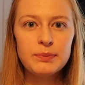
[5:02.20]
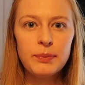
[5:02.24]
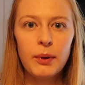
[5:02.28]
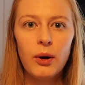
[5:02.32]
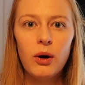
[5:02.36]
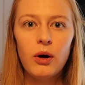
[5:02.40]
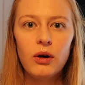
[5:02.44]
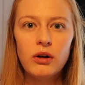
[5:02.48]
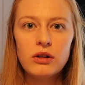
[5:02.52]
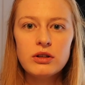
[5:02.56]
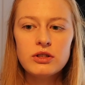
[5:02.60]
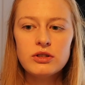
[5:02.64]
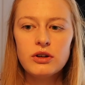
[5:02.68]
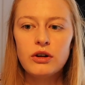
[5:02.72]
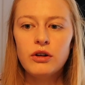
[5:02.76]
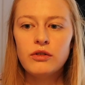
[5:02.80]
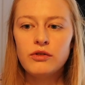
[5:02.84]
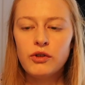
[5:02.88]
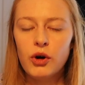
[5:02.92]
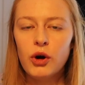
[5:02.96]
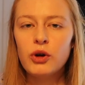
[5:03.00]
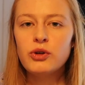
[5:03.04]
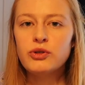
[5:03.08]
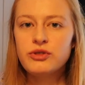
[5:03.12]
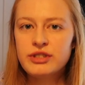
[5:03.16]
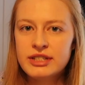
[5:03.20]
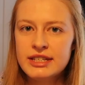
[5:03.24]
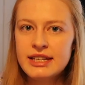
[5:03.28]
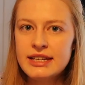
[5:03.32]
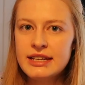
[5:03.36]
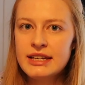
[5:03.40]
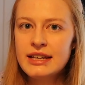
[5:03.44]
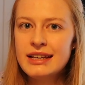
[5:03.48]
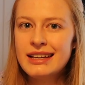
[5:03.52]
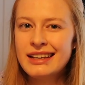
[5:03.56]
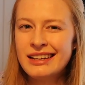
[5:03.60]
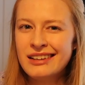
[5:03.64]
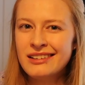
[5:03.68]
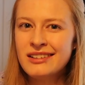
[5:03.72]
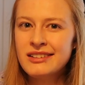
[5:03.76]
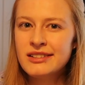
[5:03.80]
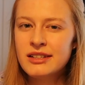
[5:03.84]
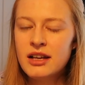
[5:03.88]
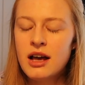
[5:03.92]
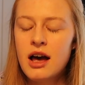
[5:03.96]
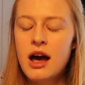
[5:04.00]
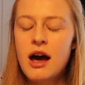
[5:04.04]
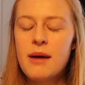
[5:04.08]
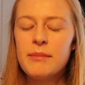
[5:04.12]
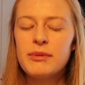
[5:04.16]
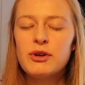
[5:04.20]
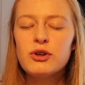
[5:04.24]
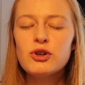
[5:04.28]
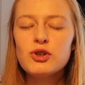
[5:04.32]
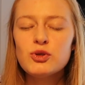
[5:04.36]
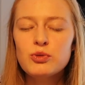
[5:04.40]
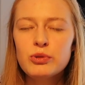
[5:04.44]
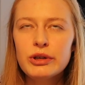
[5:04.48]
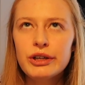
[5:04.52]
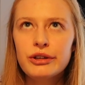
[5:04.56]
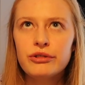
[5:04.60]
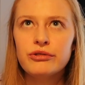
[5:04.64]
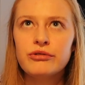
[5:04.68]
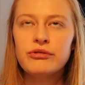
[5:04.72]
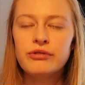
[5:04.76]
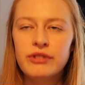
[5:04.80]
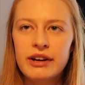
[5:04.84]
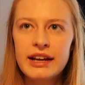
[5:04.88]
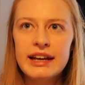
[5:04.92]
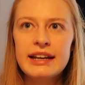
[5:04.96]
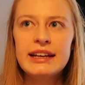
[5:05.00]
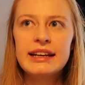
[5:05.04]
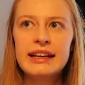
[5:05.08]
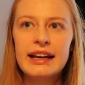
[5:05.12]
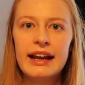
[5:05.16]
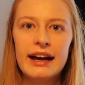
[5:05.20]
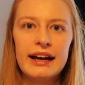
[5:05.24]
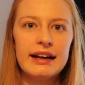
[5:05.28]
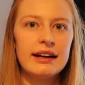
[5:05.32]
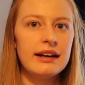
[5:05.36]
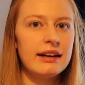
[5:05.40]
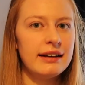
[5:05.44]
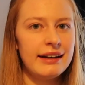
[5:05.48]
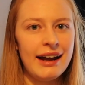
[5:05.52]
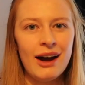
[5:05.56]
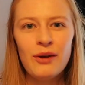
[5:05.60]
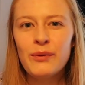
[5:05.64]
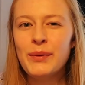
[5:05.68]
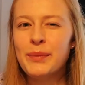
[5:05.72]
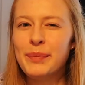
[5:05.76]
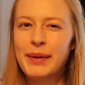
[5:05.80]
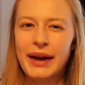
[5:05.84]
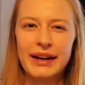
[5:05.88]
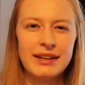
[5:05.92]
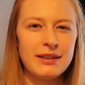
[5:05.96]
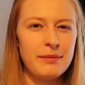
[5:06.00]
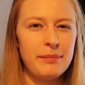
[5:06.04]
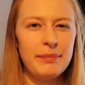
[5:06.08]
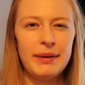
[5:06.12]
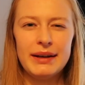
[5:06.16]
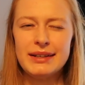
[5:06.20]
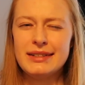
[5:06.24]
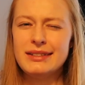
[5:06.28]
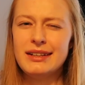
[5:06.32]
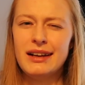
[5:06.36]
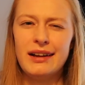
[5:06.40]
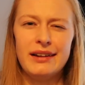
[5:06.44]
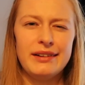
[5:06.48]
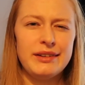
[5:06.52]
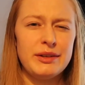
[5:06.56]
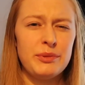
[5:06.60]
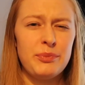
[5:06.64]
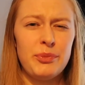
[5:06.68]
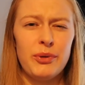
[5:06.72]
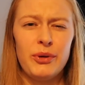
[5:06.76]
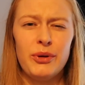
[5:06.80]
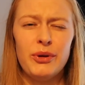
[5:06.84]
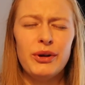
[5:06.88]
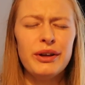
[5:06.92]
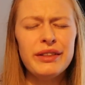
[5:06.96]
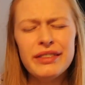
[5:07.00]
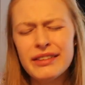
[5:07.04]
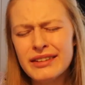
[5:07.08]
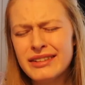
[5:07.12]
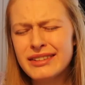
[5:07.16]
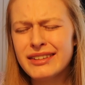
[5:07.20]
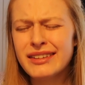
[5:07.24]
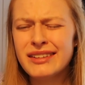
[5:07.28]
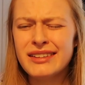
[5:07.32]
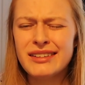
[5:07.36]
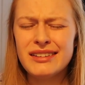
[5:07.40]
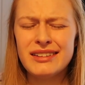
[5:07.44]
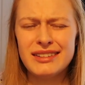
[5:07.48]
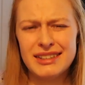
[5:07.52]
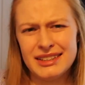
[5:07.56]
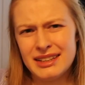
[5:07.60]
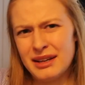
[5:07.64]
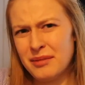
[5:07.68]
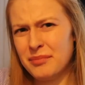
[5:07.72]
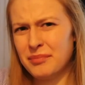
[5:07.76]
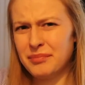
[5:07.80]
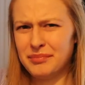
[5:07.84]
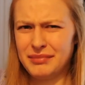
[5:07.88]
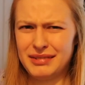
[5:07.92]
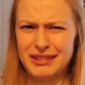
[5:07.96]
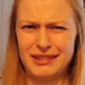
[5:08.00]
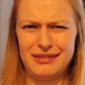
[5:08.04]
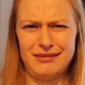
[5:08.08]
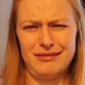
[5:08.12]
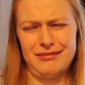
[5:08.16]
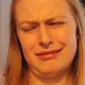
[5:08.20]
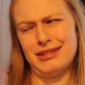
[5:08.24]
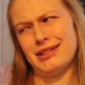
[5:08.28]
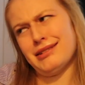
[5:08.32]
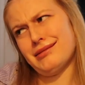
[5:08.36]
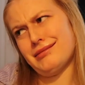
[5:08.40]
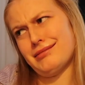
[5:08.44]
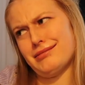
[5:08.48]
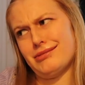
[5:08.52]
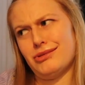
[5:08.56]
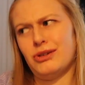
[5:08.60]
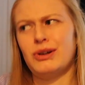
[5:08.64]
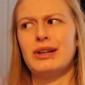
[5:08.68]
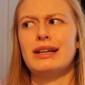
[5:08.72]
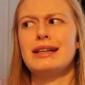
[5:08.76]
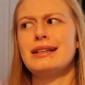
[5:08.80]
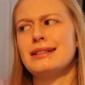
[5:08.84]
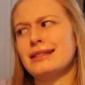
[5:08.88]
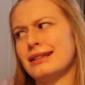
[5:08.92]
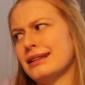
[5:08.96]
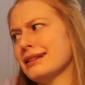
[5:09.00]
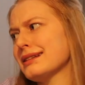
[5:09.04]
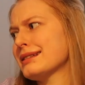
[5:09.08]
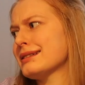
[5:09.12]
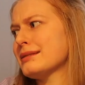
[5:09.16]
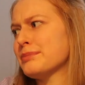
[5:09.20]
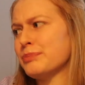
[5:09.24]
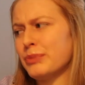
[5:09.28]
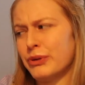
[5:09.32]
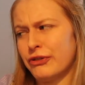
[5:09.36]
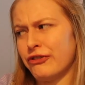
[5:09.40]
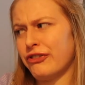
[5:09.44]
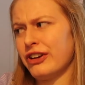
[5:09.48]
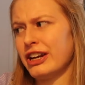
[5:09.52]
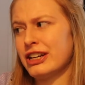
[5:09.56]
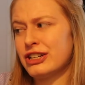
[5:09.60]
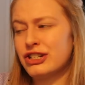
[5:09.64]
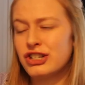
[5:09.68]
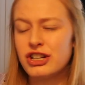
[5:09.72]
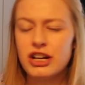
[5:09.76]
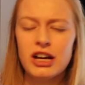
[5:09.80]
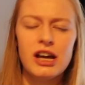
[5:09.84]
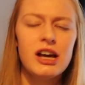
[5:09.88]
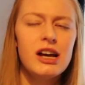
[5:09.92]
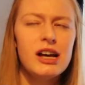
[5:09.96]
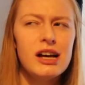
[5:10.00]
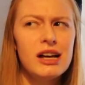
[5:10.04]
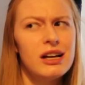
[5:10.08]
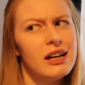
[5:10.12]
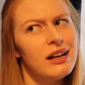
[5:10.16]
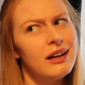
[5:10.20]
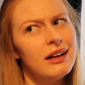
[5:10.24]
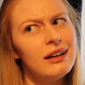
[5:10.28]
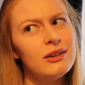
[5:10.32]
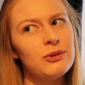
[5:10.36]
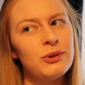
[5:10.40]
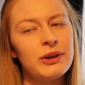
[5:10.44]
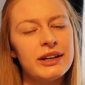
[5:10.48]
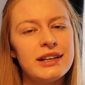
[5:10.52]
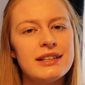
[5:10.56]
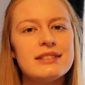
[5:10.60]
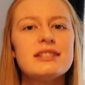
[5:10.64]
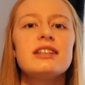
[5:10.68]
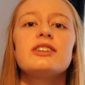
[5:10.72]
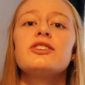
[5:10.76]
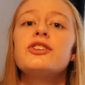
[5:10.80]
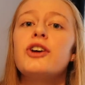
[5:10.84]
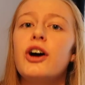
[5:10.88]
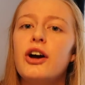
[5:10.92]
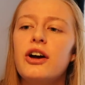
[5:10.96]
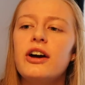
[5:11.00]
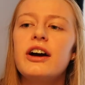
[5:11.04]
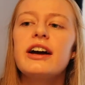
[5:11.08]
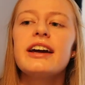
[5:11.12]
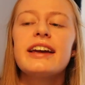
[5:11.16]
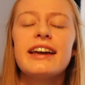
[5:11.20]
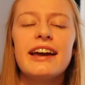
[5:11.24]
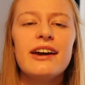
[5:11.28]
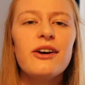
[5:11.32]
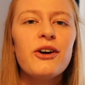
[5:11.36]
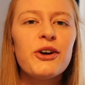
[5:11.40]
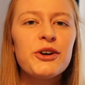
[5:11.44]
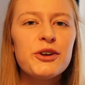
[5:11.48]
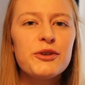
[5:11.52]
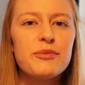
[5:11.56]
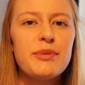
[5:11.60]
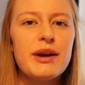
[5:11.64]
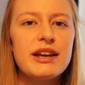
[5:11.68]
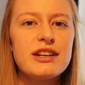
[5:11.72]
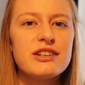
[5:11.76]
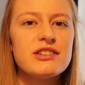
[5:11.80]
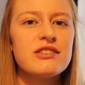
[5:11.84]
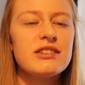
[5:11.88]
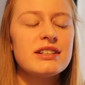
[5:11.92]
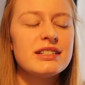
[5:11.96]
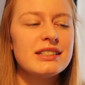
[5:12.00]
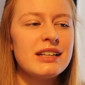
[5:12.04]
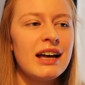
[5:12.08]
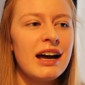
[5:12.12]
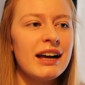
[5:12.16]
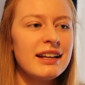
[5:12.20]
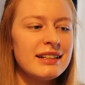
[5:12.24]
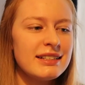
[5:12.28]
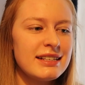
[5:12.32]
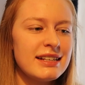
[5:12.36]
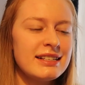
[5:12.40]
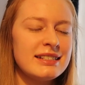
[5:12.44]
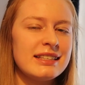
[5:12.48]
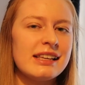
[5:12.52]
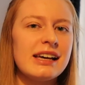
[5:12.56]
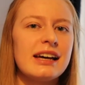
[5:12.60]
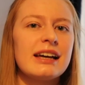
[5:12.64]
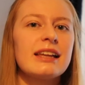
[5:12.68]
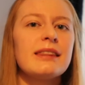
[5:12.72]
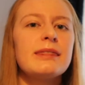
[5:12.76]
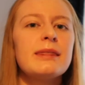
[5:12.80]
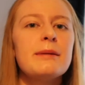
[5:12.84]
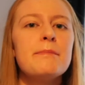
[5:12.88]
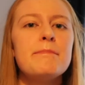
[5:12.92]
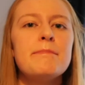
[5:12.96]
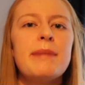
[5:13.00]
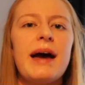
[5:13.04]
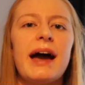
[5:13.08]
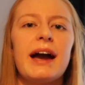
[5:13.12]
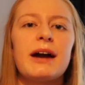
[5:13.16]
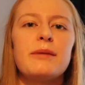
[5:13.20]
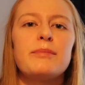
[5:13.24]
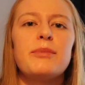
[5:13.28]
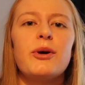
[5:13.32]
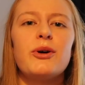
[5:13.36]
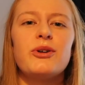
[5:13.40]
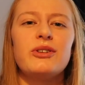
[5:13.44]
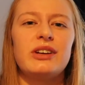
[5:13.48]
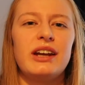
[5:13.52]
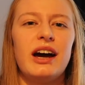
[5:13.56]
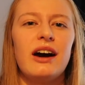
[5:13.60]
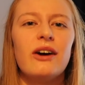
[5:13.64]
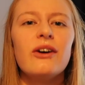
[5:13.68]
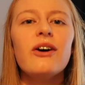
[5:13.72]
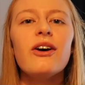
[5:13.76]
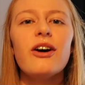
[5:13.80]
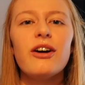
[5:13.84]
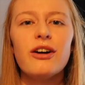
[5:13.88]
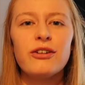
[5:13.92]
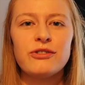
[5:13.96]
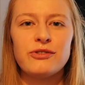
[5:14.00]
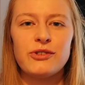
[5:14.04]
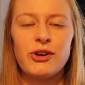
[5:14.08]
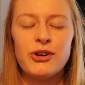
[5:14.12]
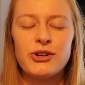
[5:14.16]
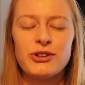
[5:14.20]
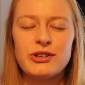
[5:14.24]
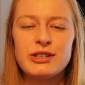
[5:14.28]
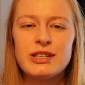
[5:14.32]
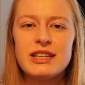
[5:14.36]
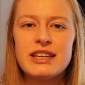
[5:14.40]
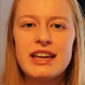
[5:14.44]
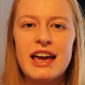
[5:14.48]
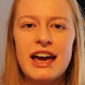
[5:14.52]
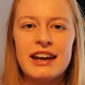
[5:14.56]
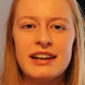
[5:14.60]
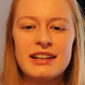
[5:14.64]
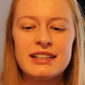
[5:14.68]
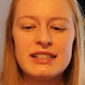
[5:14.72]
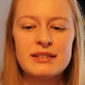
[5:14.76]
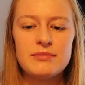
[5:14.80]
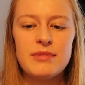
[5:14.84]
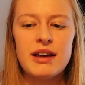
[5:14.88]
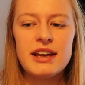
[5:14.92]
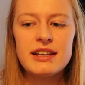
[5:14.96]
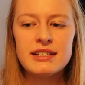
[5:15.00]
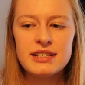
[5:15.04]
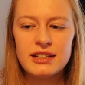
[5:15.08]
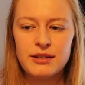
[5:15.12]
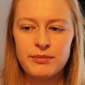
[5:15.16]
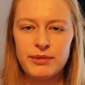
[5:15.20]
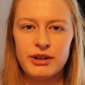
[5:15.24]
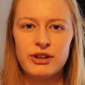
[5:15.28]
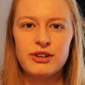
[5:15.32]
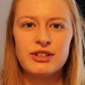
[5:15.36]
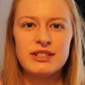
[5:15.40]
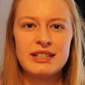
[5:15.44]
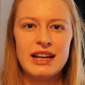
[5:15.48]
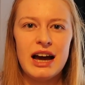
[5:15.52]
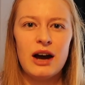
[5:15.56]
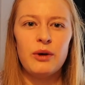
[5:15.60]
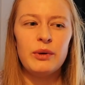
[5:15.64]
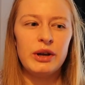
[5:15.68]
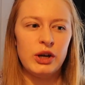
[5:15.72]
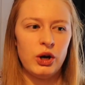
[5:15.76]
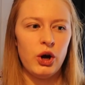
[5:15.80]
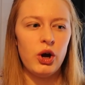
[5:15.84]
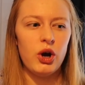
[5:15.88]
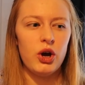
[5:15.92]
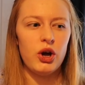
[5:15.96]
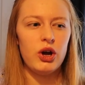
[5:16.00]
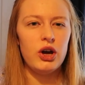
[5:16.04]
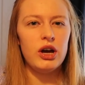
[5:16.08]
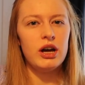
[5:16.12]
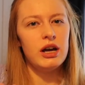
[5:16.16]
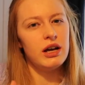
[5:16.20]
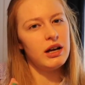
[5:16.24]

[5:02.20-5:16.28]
part of OT is, because we really like, now we're backed up by science, bro. This isn't some, what is this profession? Huh? What is it? No. Okay, occupational science is like the backbone now of OT, and it's amazing because now we know,